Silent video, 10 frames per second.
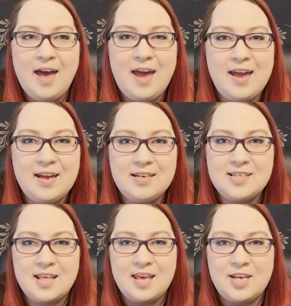And
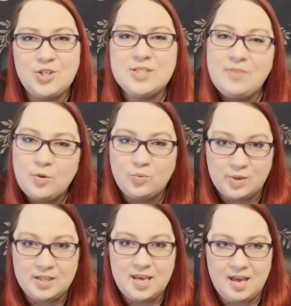it just felt
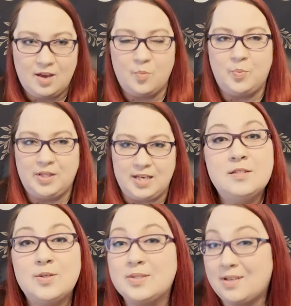really incomplete.
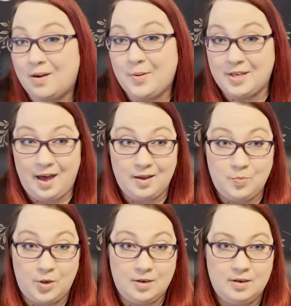So let's talk about the
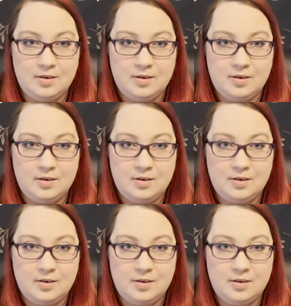guidebook.